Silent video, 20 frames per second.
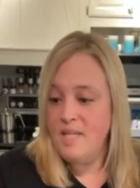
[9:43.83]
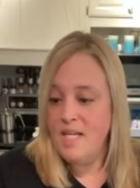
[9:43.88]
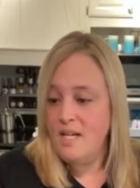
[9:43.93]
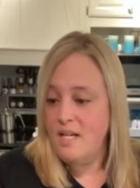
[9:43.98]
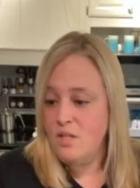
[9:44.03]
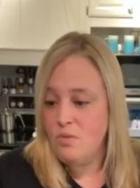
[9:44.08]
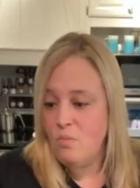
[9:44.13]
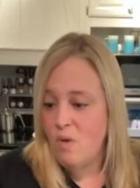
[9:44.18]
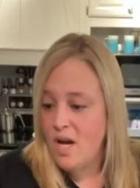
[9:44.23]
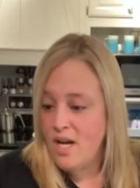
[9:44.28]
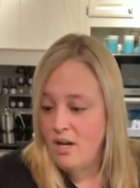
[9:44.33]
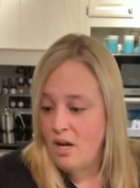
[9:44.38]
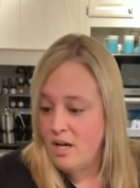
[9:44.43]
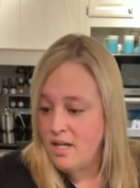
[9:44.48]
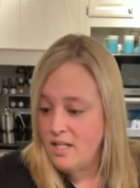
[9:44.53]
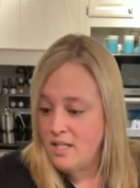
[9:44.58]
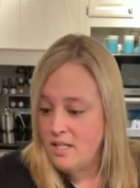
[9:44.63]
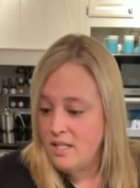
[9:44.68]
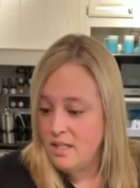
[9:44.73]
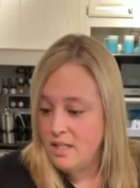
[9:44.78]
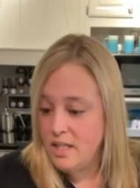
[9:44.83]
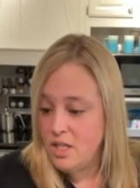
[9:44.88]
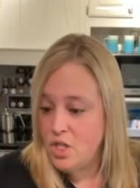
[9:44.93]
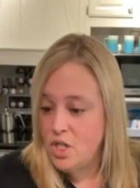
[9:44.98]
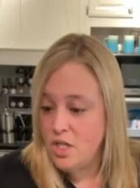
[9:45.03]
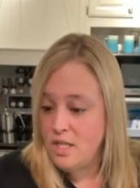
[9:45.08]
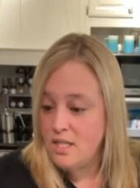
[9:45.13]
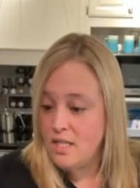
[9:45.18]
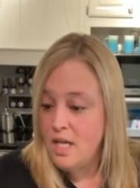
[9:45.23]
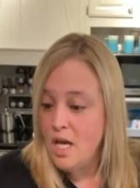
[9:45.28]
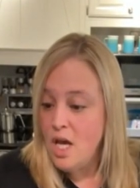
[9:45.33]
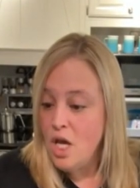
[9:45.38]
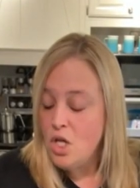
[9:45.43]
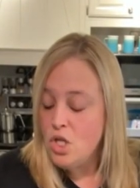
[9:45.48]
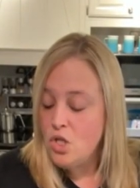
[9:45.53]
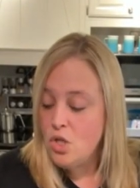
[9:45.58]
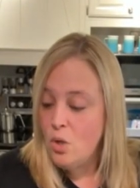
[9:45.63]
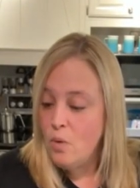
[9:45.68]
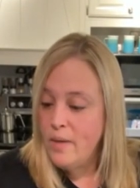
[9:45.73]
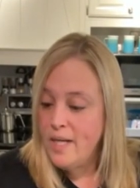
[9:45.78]
why not? It's delicious.
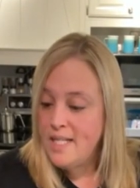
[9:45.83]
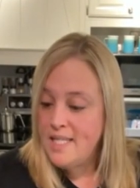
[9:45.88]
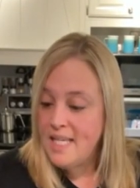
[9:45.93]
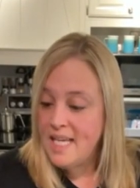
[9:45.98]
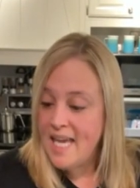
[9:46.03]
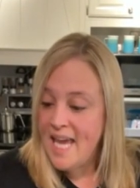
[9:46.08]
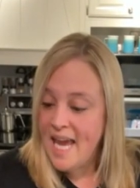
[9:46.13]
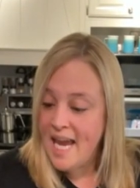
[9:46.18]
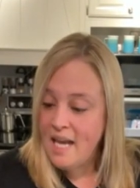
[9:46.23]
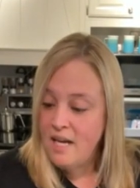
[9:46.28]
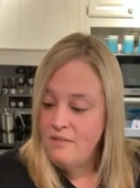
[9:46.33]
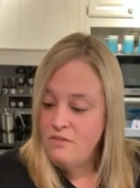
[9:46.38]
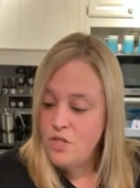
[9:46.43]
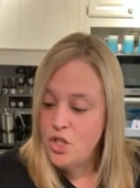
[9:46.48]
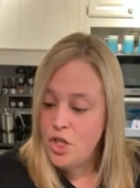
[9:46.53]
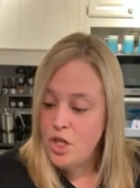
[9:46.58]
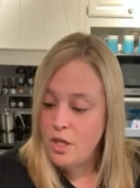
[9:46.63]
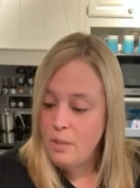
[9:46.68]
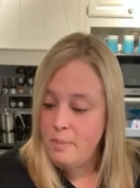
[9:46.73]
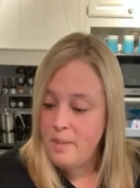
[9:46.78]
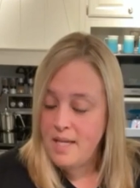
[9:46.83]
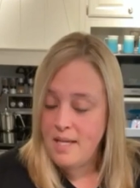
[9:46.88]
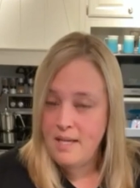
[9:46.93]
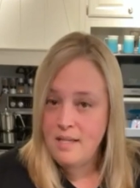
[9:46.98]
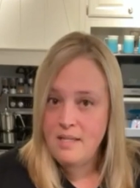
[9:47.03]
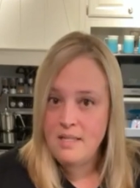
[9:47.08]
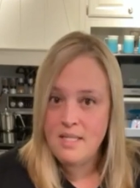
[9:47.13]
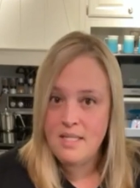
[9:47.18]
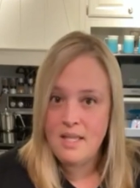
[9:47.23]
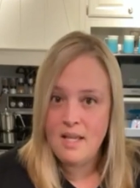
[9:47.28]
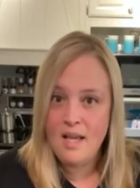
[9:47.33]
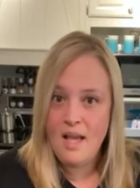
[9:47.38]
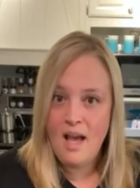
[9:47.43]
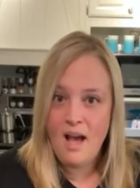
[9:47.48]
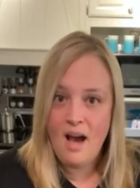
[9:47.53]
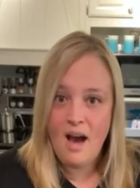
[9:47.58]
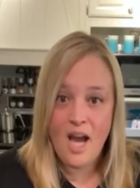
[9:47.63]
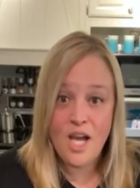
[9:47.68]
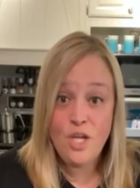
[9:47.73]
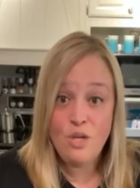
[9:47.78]
So it's a can of chickpeas.
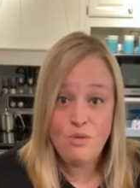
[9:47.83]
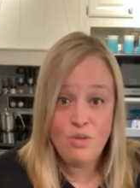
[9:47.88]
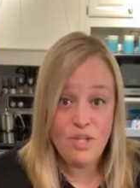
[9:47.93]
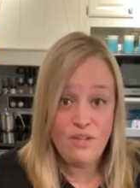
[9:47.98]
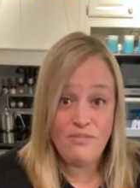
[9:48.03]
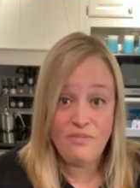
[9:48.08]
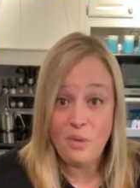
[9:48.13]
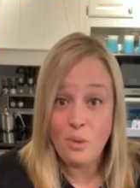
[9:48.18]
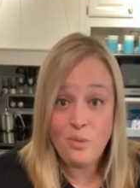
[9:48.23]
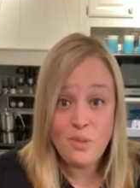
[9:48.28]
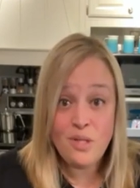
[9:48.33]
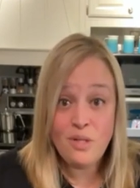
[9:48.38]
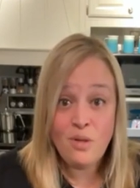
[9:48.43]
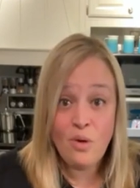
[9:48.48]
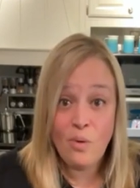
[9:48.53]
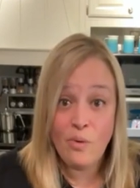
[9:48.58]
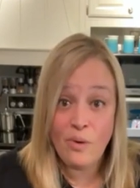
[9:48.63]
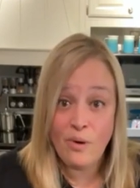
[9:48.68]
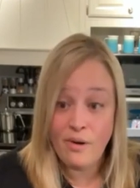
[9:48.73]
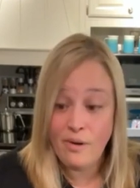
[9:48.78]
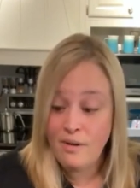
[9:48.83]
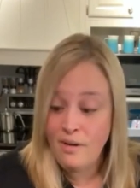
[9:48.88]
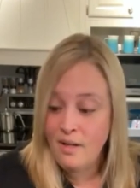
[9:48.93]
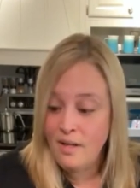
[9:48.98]
I used frozen corn,